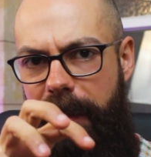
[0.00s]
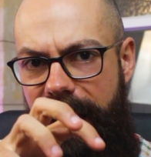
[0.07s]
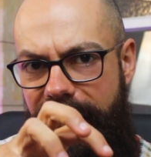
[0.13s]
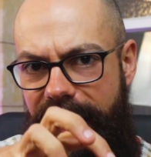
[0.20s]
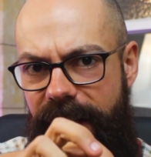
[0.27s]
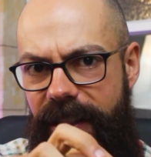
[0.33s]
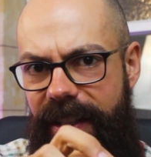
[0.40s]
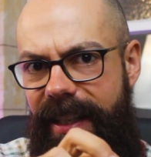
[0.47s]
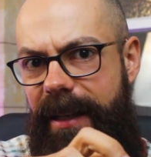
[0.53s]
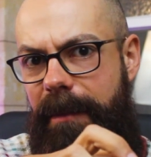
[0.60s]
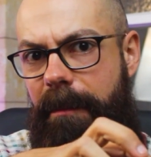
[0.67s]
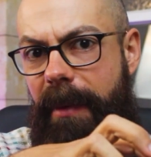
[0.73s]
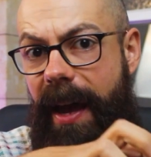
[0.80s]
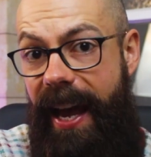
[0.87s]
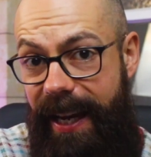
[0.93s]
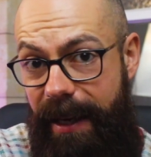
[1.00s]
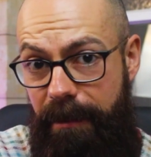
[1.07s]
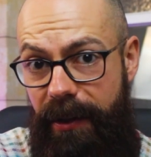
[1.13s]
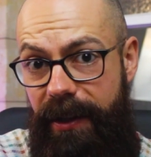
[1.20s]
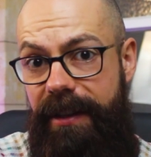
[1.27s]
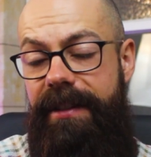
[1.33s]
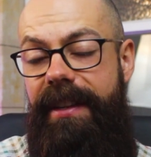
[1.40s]
PhD
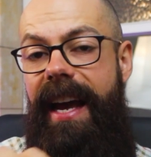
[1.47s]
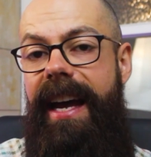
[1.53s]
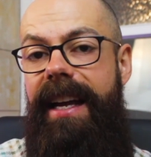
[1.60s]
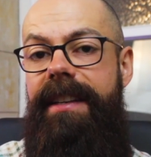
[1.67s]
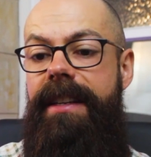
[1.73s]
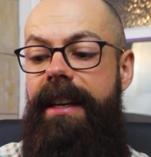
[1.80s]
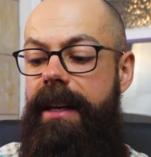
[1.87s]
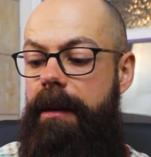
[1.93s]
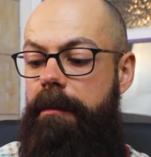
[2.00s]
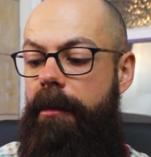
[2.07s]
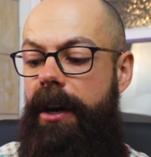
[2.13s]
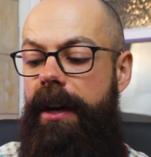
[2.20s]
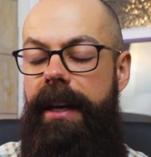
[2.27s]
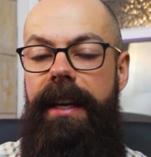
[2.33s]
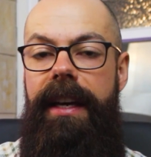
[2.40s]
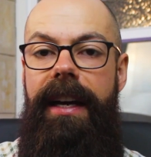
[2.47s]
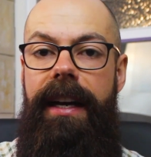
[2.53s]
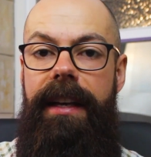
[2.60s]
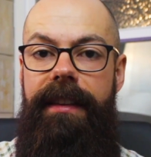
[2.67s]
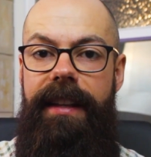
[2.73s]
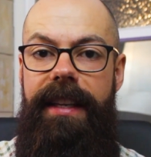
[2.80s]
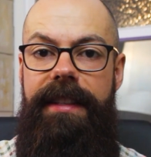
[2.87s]
papers and my
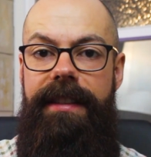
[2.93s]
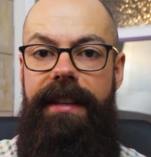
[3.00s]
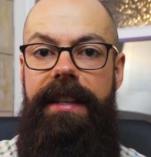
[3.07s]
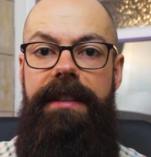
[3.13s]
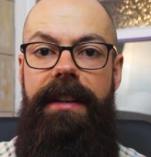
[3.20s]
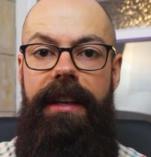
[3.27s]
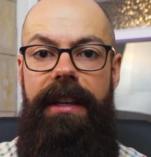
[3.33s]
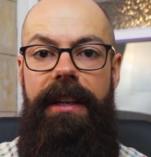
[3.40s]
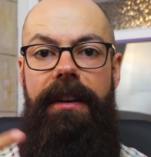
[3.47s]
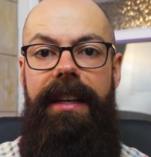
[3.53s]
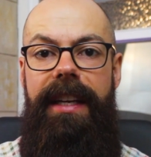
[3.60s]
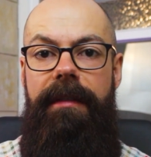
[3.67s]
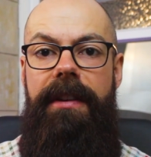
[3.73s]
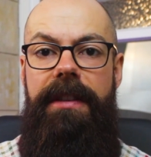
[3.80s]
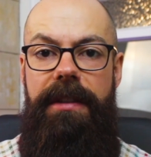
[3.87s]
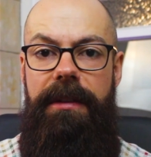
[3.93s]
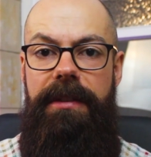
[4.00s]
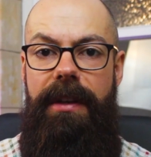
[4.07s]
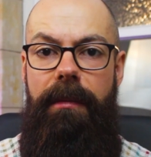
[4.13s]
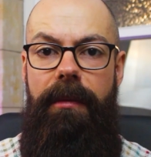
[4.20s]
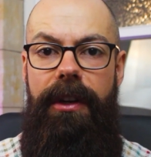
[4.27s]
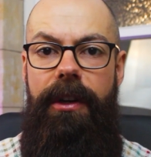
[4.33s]
uh, thesis, I, you know, I give it to
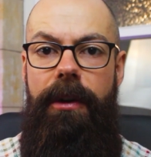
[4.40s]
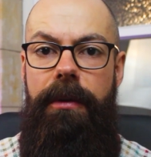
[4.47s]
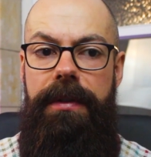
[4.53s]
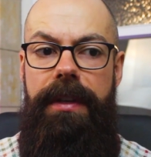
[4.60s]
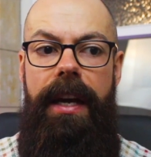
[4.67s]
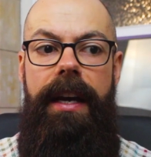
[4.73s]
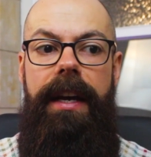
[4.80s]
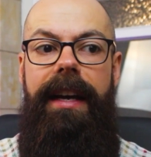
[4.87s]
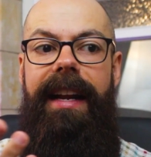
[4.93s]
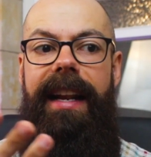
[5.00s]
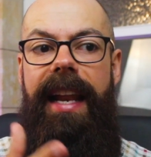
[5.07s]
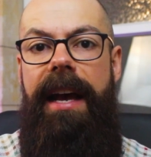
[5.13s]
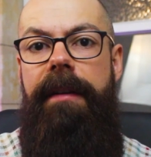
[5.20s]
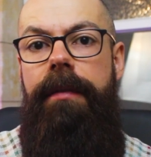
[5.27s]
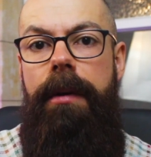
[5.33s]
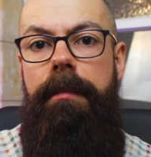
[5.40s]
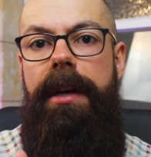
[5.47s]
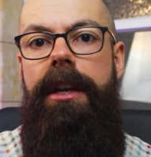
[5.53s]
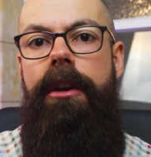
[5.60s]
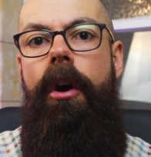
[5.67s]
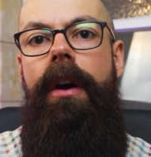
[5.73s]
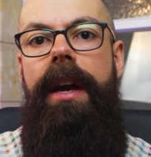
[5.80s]
someone who's clever
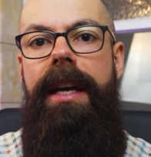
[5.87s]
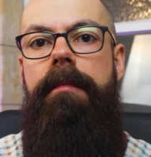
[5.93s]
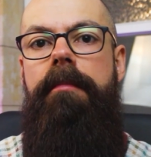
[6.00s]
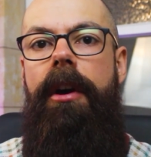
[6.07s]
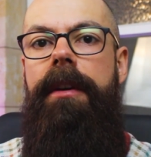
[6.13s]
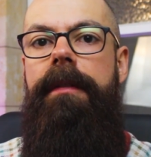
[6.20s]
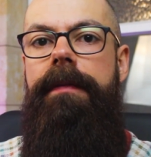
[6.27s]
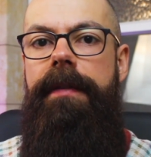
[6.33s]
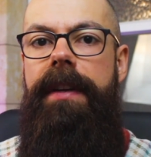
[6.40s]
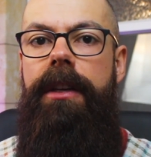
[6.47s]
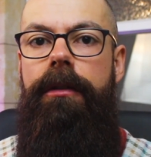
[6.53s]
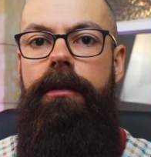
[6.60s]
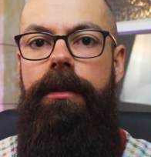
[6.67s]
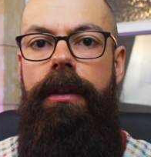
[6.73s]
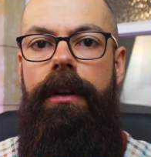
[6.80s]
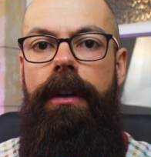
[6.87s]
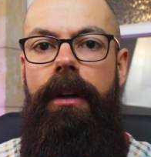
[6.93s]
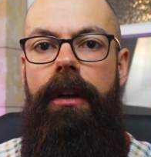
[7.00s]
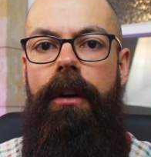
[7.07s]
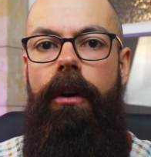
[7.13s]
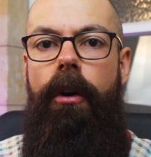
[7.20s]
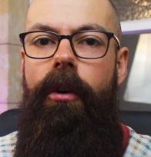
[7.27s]
but not in my field,
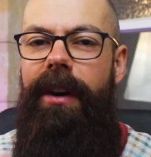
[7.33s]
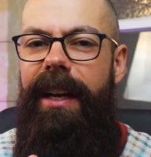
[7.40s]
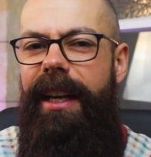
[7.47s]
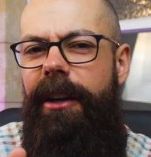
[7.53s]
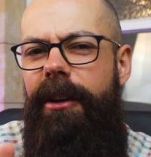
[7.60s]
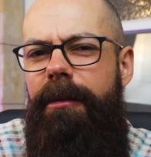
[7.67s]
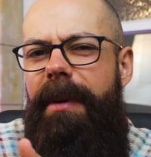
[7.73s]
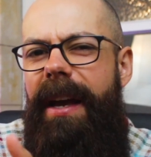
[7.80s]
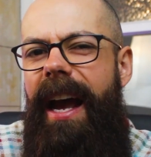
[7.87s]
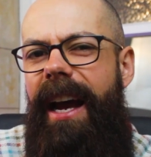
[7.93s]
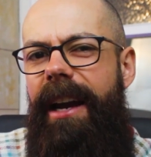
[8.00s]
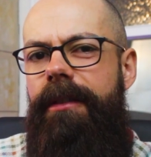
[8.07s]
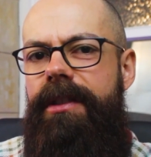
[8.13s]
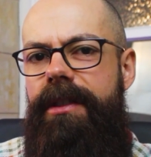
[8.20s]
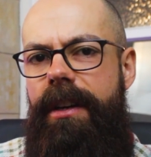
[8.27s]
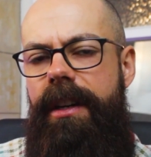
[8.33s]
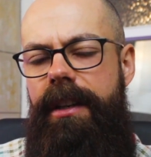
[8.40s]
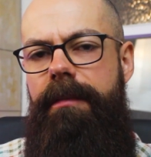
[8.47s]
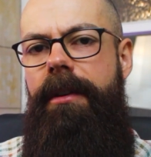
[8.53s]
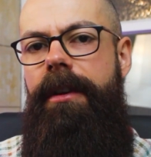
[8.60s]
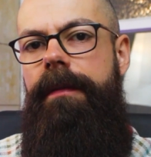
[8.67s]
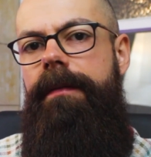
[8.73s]
or a little bit outside
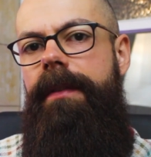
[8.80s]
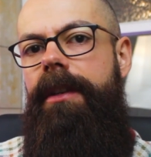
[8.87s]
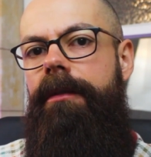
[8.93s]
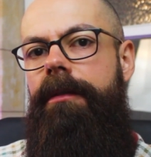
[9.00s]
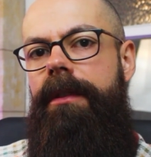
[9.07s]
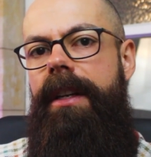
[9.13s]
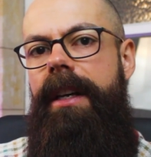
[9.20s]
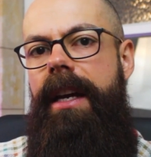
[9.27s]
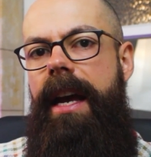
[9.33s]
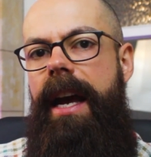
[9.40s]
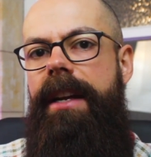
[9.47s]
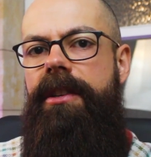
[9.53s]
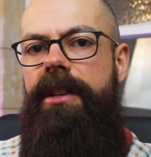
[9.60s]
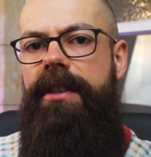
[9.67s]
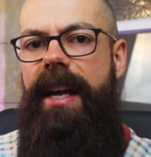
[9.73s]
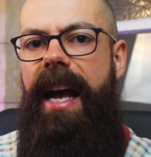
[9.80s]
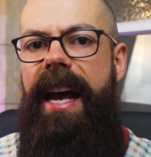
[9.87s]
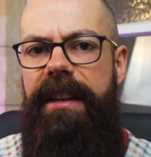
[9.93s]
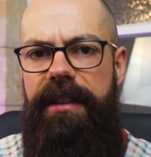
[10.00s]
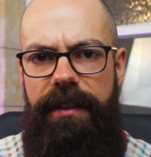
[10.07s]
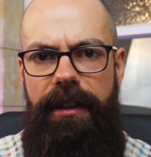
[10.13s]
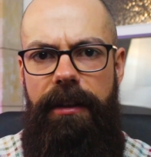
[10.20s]
of my field, and just
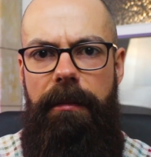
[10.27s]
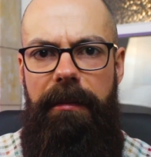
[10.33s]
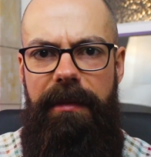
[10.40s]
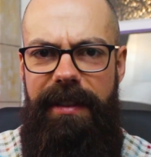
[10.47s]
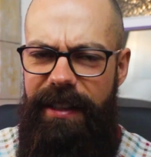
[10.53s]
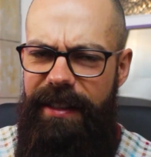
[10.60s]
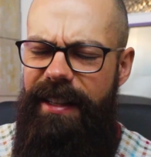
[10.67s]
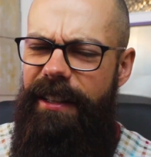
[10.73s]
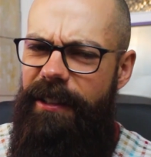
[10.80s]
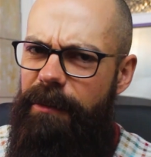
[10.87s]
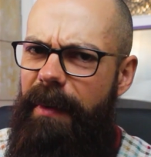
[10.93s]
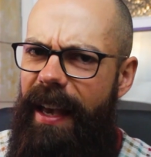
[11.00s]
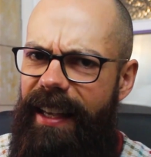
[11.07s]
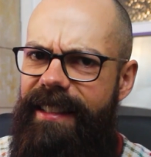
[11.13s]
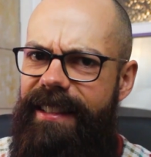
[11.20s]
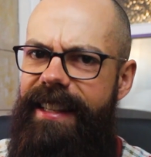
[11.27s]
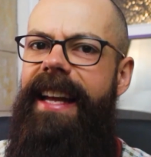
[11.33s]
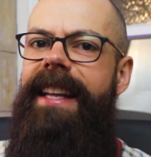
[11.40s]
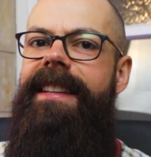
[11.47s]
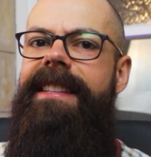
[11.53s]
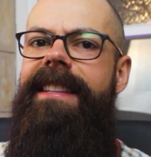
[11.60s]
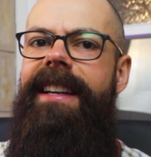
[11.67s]
ask them, does this make sense?